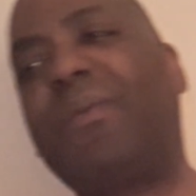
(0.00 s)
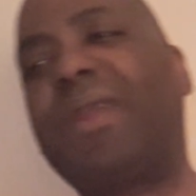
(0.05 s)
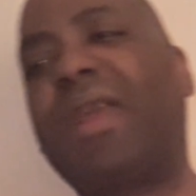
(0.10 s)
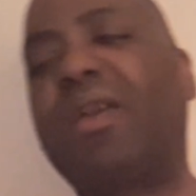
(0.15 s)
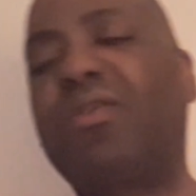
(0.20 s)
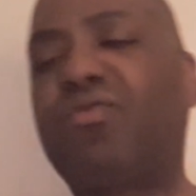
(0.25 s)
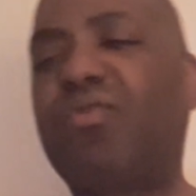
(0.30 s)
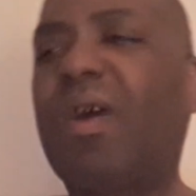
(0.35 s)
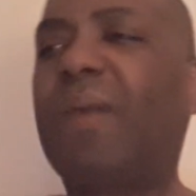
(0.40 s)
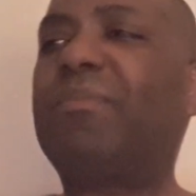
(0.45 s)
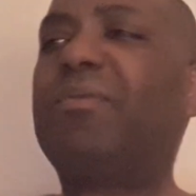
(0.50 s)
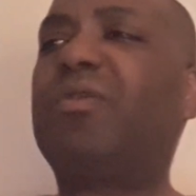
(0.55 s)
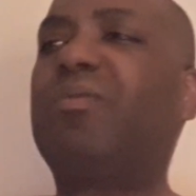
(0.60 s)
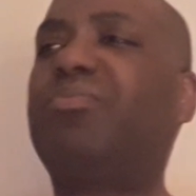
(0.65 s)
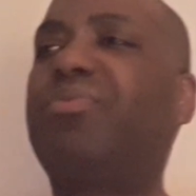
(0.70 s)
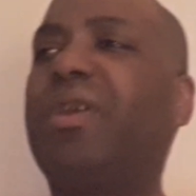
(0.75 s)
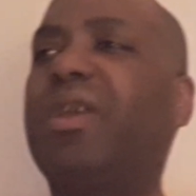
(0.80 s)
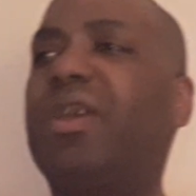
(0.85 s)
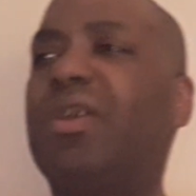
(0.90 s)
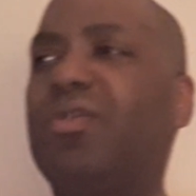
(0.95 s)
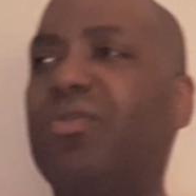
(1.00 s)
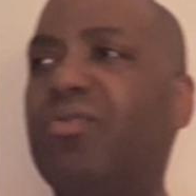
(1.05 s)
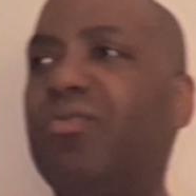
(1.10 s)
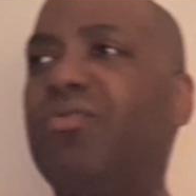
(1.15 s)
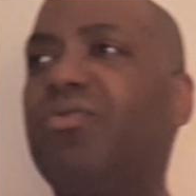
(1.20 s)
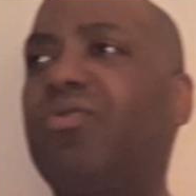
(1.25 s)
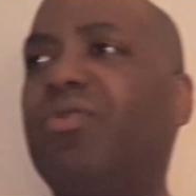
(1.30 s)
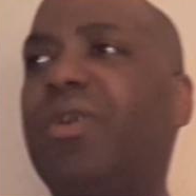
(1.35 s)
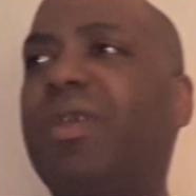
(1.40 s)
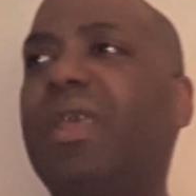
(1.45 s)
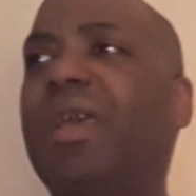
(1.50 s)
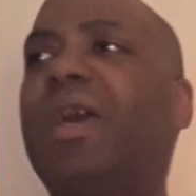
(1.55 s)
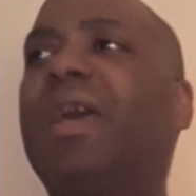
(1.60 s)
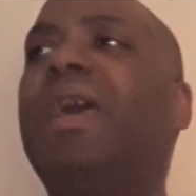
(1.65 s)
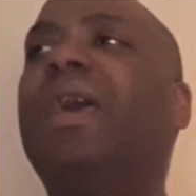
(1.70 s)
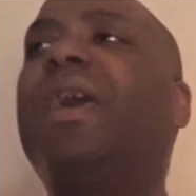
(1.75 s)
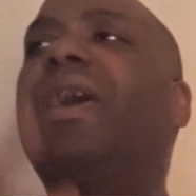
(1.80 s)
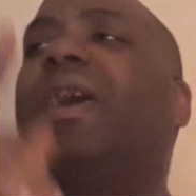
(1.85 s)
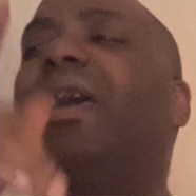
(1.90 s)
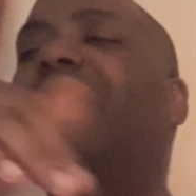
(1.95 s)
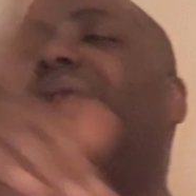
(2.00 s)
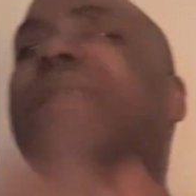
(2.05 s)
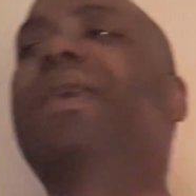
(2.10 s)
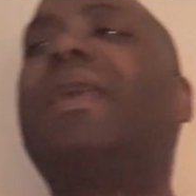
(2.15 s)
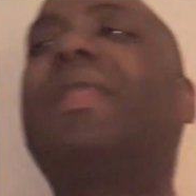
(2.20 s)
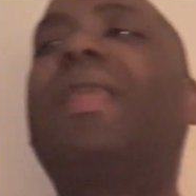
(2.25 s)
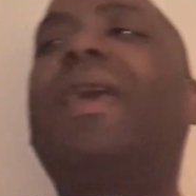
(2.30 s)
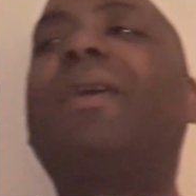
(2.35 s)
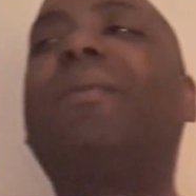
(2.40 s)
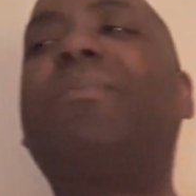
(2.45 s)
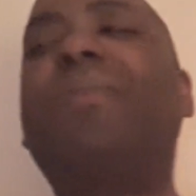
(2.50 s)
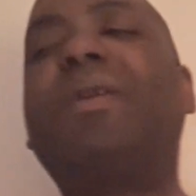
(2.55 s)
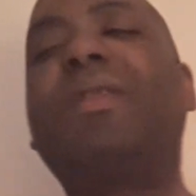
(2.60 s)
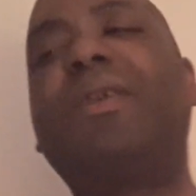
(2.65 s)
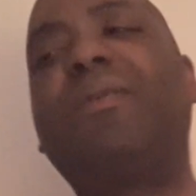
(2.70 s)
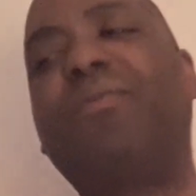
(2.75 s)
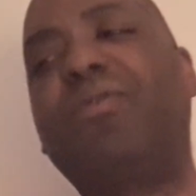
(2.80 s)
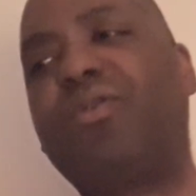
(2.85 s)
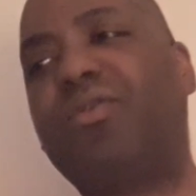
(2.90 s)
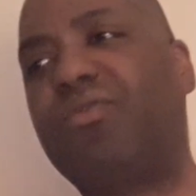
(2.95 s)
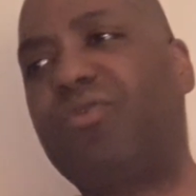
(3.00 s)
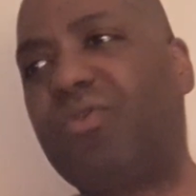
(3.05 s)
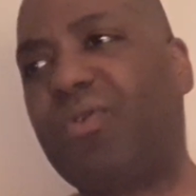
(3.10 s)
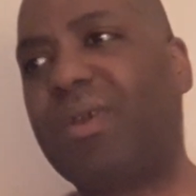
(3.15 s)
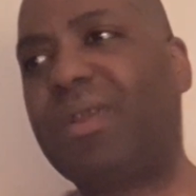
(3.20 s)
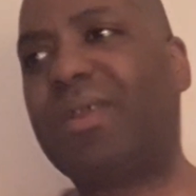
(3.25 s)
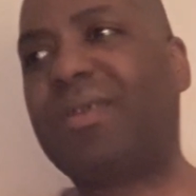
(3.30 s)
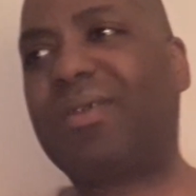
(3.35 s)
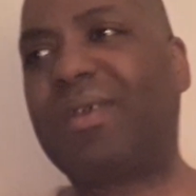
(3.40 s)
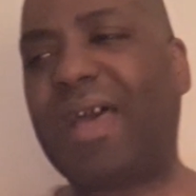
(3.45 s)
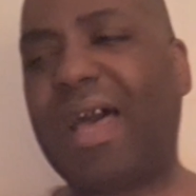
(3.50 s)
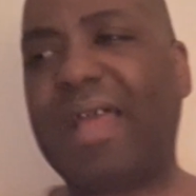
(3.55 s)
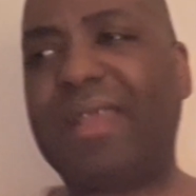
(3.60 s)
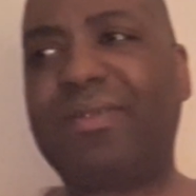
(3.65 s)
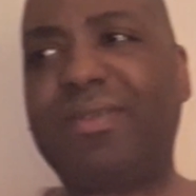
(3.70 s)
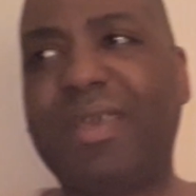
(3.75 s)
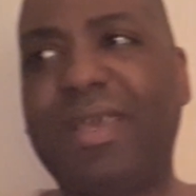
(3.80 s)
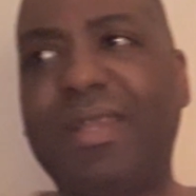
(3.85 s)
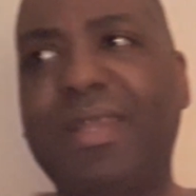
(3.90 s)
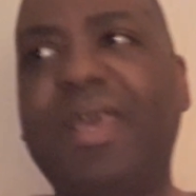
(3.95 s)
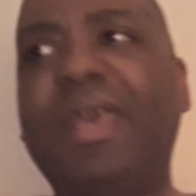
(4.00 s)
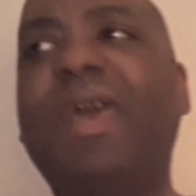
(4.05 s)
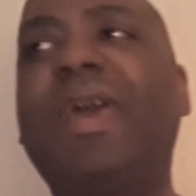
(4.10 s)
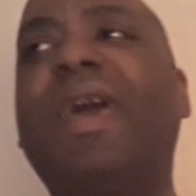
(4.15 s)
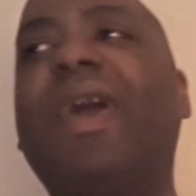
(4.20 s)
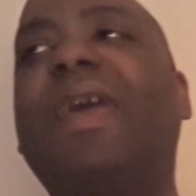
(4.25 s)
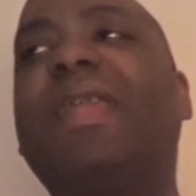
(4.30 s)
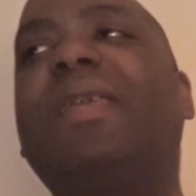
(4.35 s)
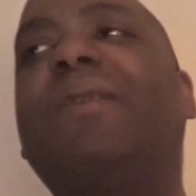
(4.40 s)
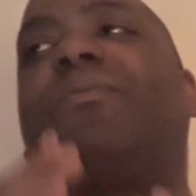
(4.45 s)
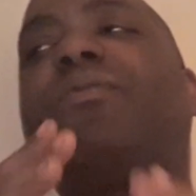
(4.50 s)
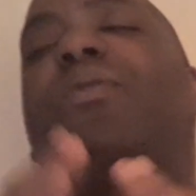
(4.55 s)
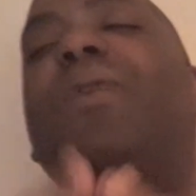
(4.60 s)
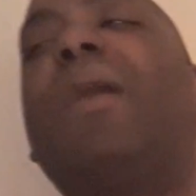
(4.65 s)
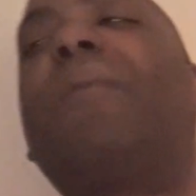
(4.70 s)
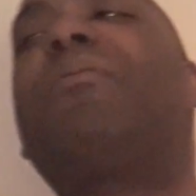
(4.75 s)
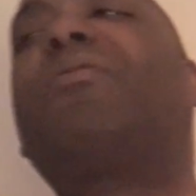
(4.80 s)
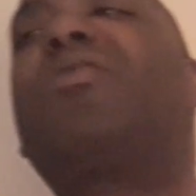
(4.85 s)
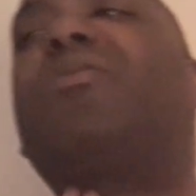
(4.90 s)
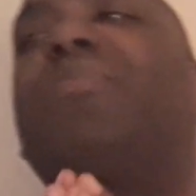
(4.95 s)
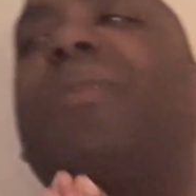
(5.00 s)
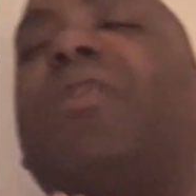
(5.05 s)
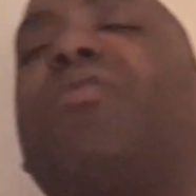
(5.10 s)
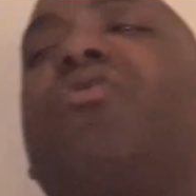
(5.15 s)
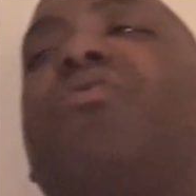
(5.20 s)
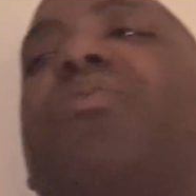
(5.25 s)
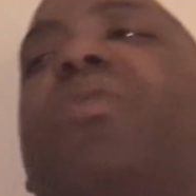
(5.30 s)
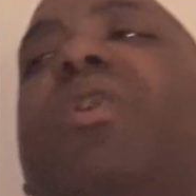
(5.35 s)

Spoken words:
when I drop this breaking news on you. Hit that like button if you're enjoying this content. And if you have a special